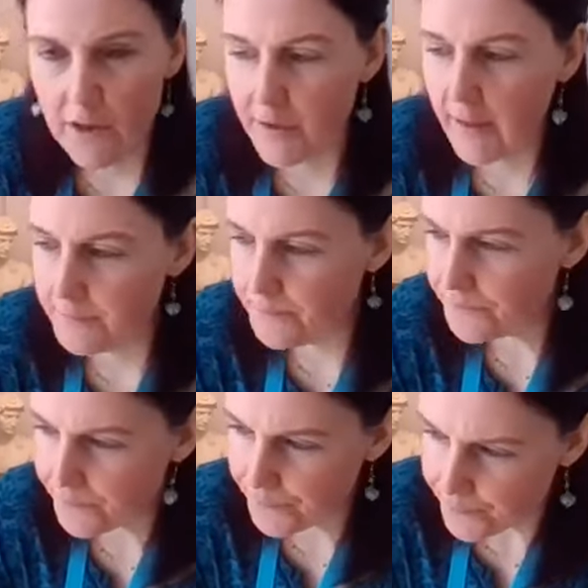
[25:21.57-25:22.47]
have a look at.
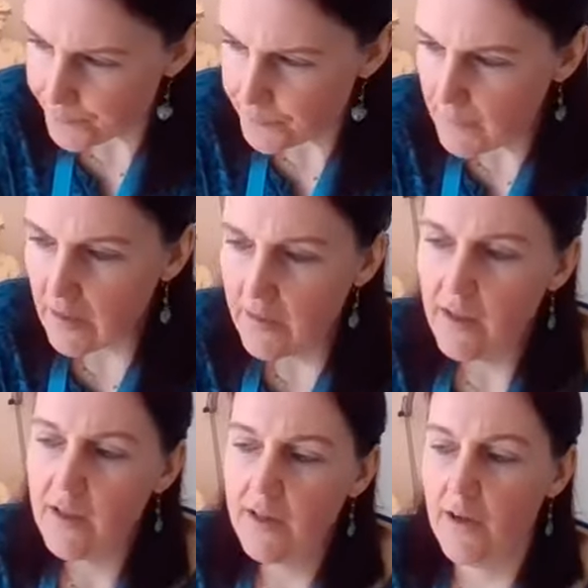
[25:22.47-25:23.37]

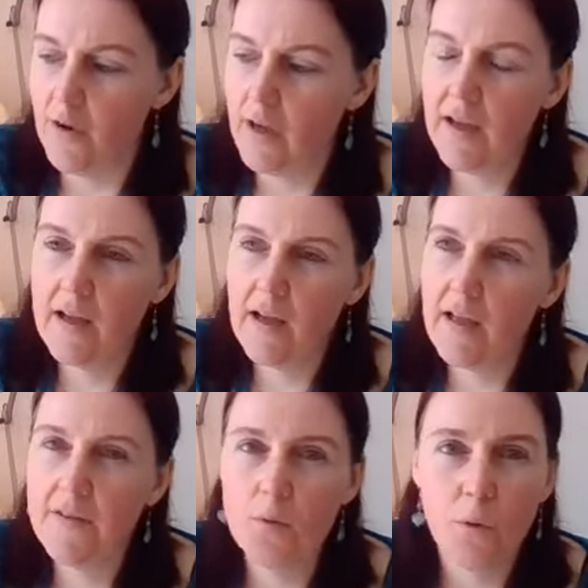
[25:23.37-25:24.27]
Now,
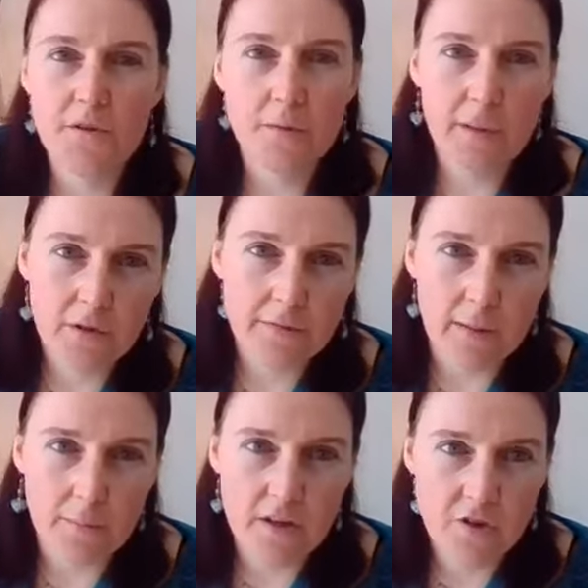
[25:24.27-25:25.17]
if you want to build a
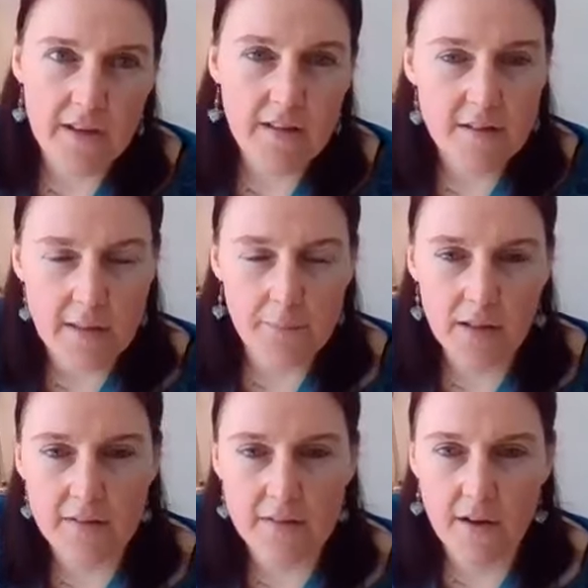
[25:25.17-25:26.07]
family tree, the
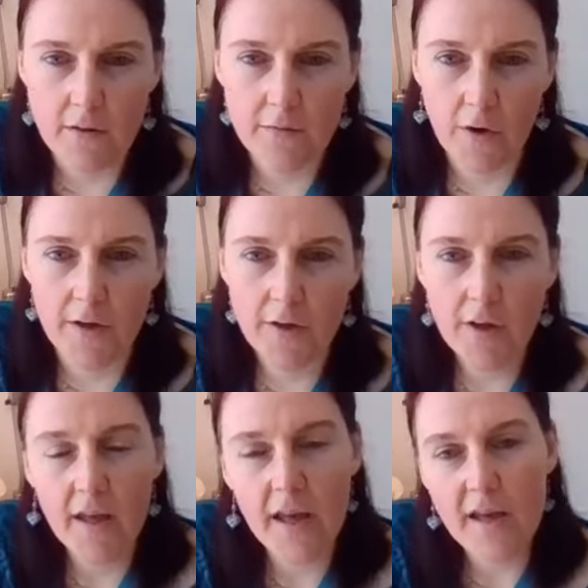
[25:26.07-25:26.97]
template's there for
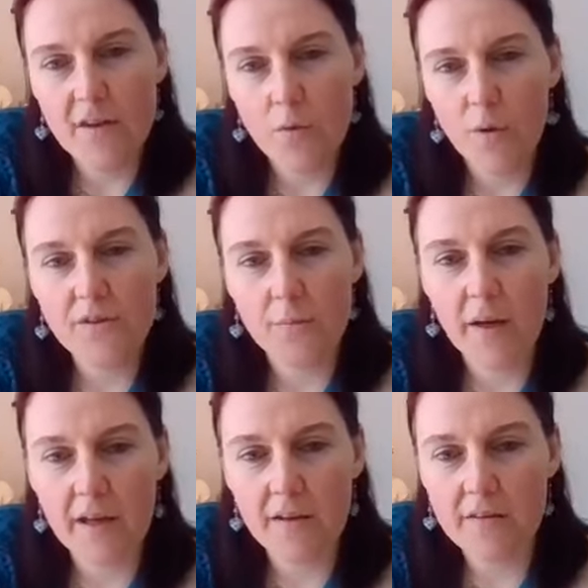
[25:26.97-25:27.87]
you. If you want to
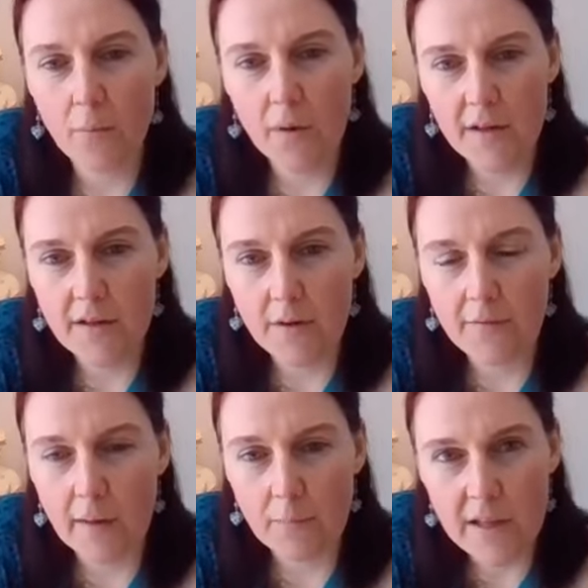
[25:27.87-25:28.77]
pick someone in your
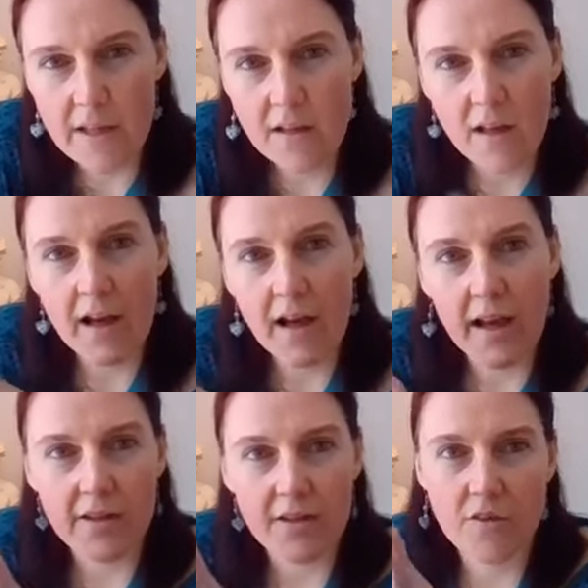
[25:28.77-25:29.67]
family
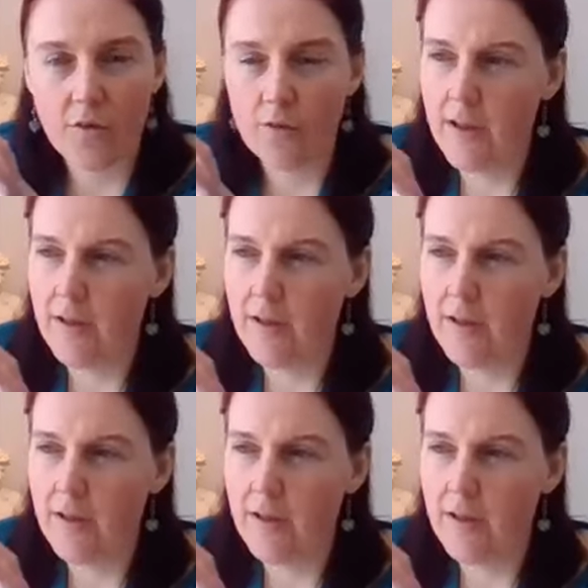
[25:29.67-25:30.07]
and